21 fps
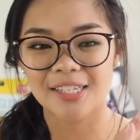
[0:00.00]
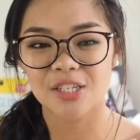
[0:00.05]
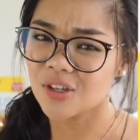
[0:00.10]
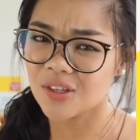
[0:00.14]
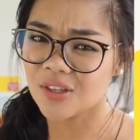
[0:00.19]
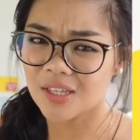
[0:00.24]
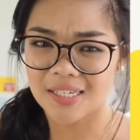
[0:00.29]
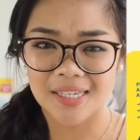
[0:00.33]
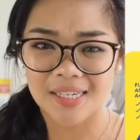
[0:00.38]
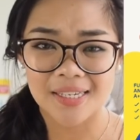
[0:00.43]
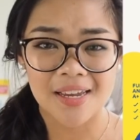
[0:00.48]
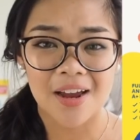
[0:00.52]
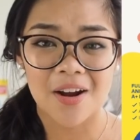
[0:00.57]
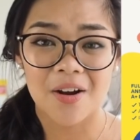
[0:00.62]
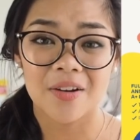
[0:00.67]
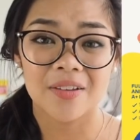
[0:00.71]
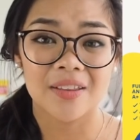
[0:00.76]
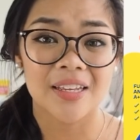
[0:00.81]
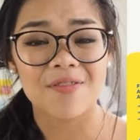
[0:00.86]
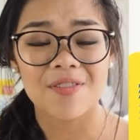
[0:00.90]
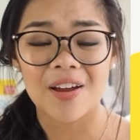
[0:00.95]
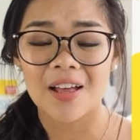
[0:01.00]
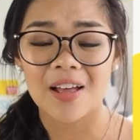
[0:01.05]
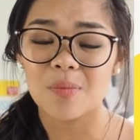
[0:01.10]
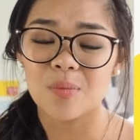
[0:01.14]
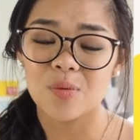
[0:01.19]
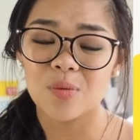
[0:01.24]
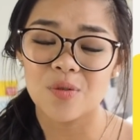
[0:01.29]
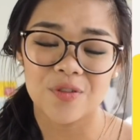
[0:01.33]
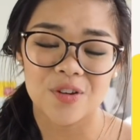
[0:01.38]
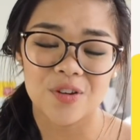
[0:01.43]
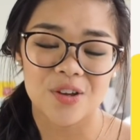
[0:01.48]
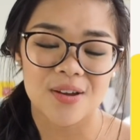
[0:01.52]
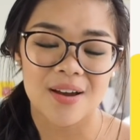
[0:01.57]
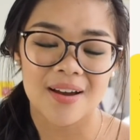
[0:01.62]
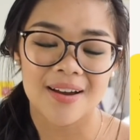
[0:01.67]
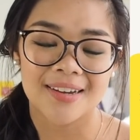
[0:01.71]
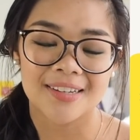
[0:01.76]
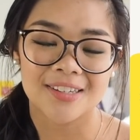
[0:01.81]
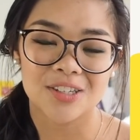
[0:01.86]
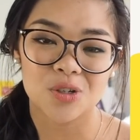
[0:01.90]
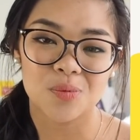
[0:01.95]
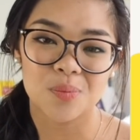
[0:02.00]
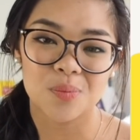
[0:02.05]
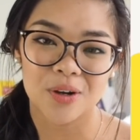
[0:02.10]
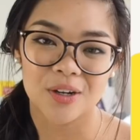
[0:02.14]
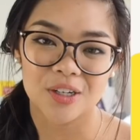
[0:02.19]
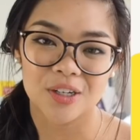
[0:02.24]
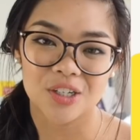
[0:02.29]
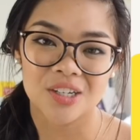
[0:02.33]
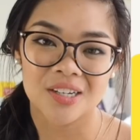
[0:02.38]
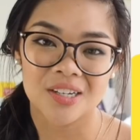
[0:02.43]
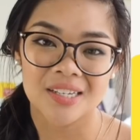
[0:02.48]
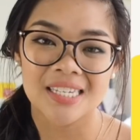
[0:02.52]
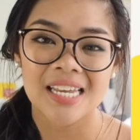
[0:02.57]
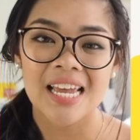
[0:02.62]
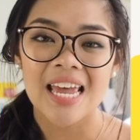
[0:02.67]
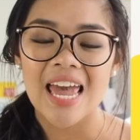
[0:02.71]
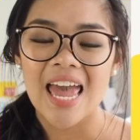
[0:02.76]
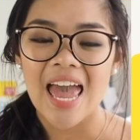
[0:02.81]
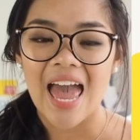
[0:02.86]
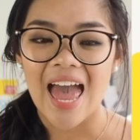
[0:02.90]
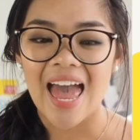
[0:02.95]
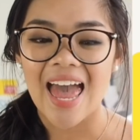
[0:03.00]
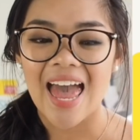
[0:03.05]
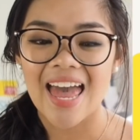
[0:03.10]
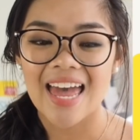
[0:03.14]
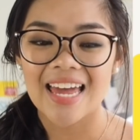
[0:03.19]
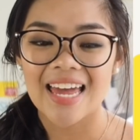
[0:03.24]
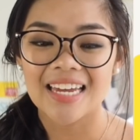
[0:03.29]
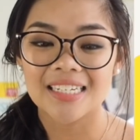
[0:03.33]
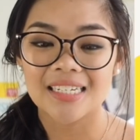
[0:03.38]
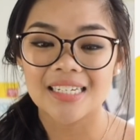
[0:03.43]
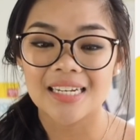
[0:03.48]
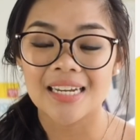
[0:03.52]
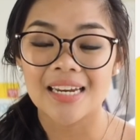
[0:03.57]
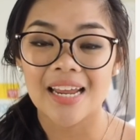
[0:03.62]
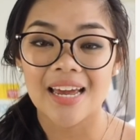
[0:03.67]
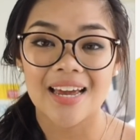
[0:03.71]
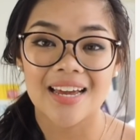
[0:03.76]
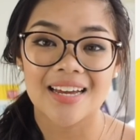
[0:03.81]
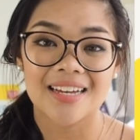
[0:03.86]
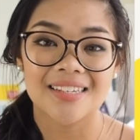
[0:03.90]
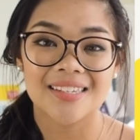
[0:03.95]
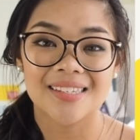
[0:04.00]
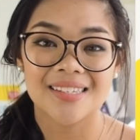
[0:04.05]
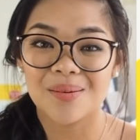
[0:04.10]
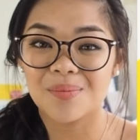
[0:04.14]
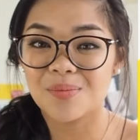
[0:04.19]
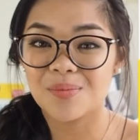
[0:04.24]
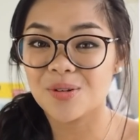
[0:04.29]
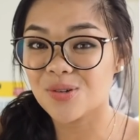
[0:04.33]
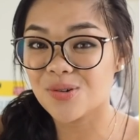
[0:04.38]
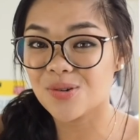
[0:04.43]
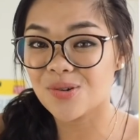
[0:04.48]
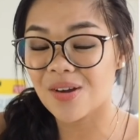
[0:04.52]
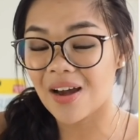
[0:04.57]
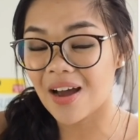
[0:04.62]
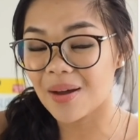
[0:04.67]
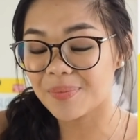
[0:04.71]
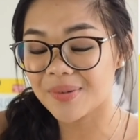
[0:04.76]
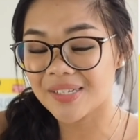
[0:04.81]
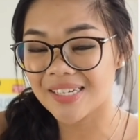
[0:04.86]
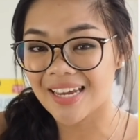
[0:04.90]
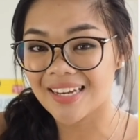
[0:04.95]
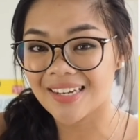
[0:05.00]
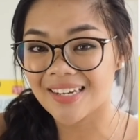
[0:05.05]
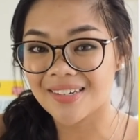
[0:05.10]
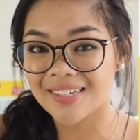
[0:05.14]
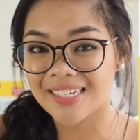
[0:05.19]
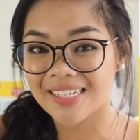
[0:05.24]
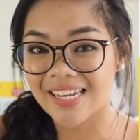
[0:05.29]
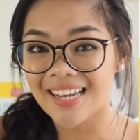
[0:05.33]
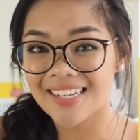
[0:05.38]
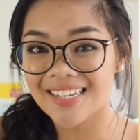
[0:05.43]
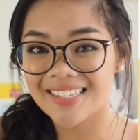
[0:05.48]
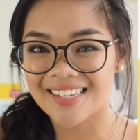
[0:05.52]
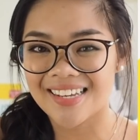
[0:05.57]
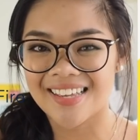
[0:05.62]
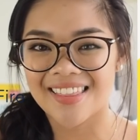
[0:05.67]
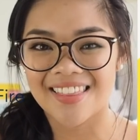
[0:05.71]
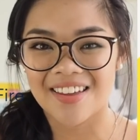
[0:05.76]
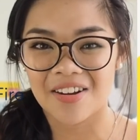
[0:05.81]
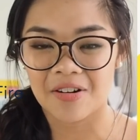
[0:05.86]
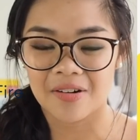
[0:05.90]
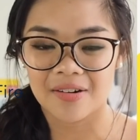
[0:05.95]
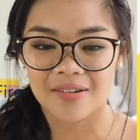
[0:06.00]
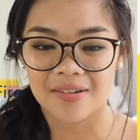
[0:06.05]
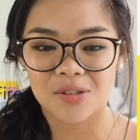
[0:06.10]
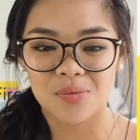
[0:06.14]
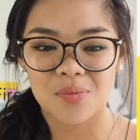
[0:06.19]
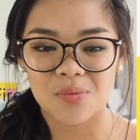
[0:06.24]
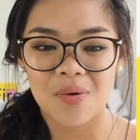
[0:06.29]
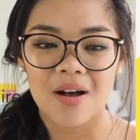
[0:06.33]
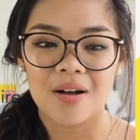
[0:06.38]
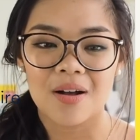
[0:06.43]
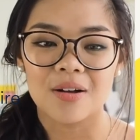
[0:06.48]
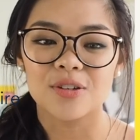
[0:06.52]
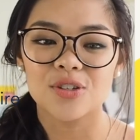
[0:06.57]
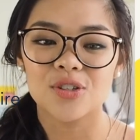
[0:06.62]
So this is currently available for you guys to purchase and it has some new updated text in there as well.